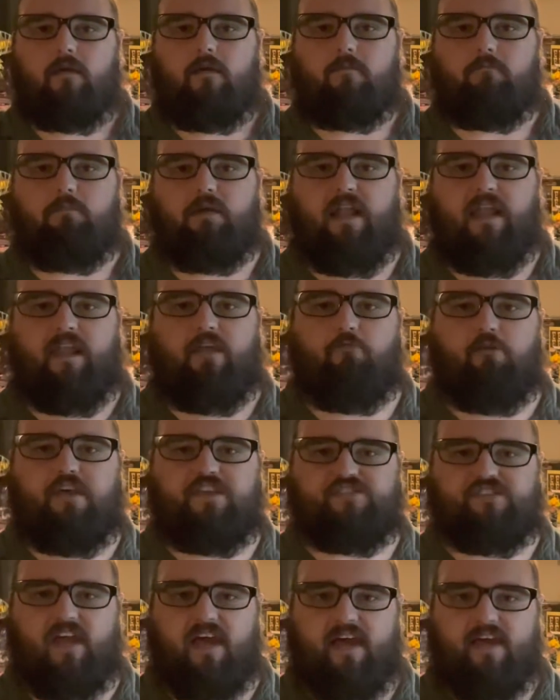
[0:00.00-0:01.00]
But
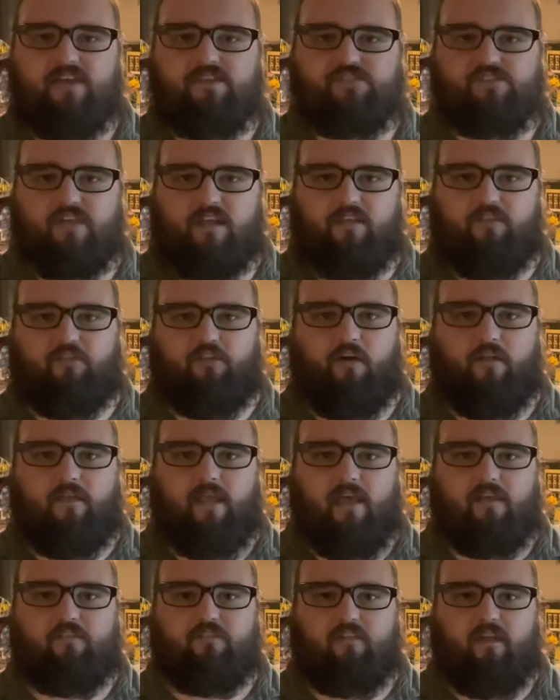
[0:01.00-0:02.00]
anyways, guys, until
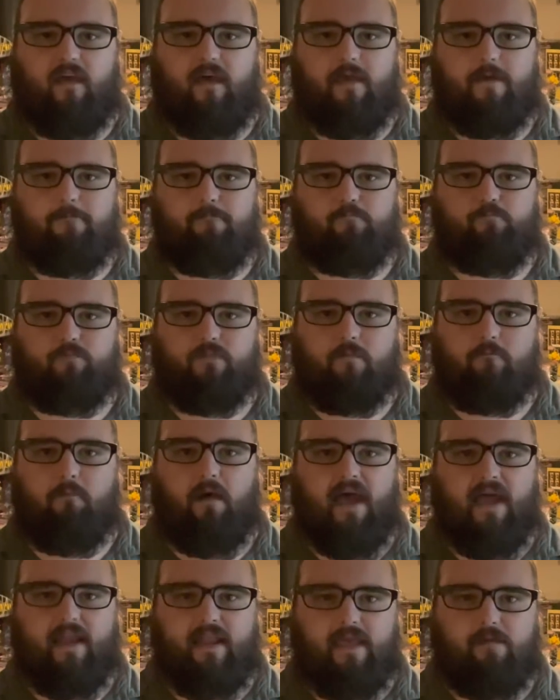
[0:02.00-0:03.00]
next time,
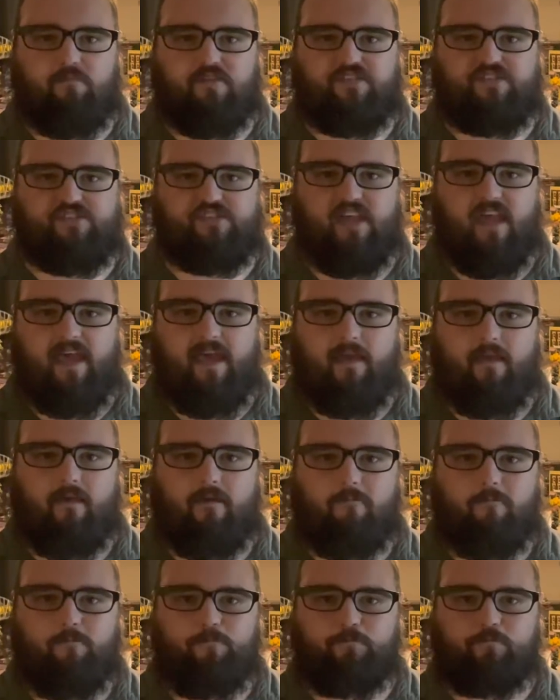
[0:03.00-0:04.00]
my name is Zach,
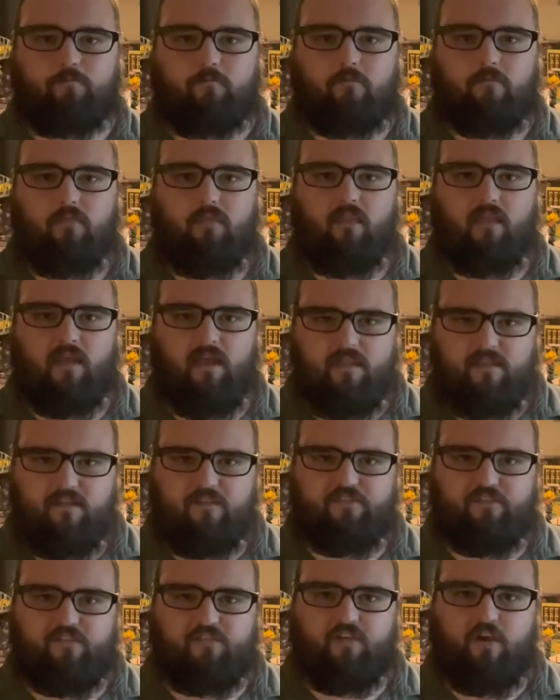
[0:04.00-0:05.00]
and
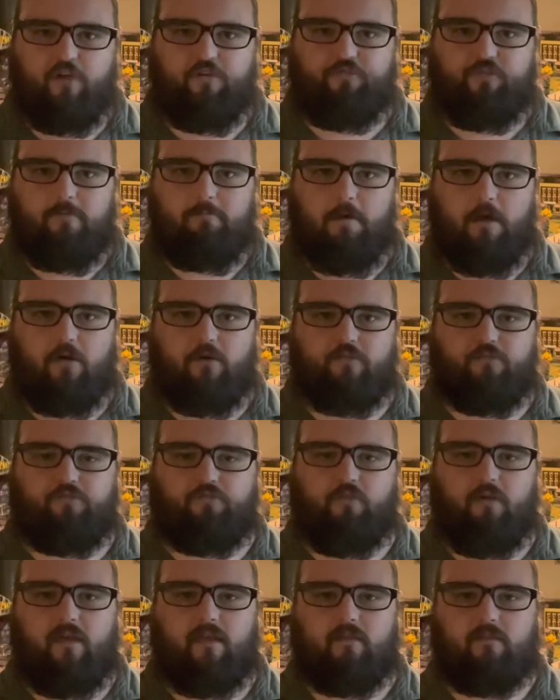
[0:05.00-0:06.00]
this is Country Bunkers
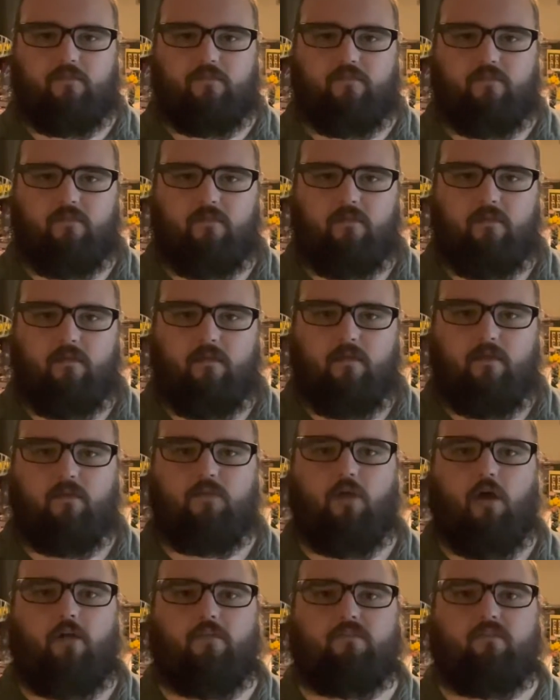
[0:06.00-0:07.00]
Trains.
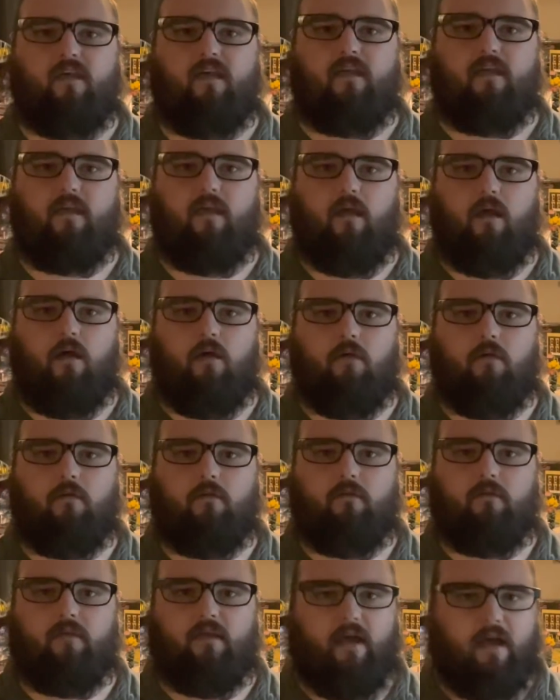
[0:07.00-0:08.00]
Y'all take care.
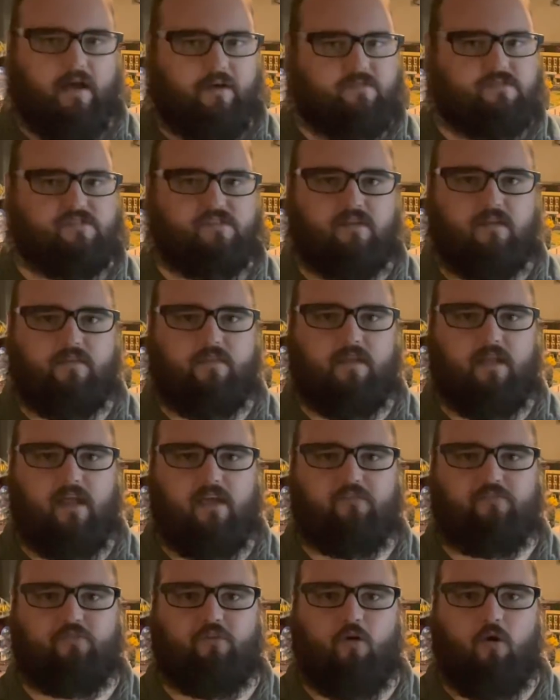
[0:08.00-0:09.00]
I'll see you the
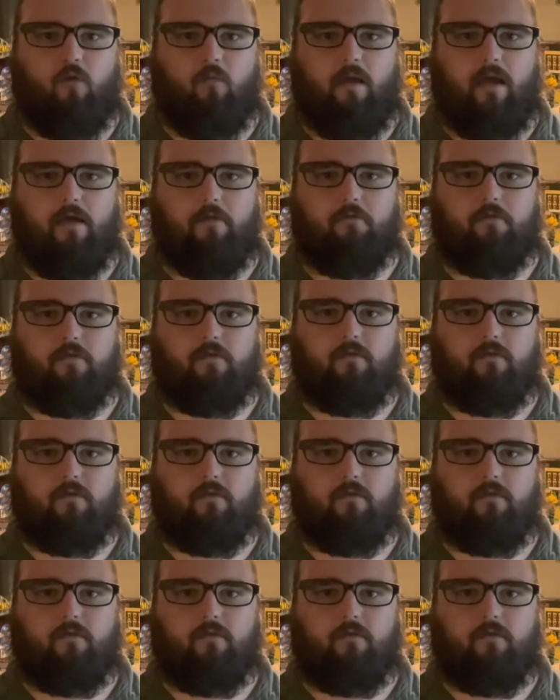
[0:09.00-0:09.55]
next go-around.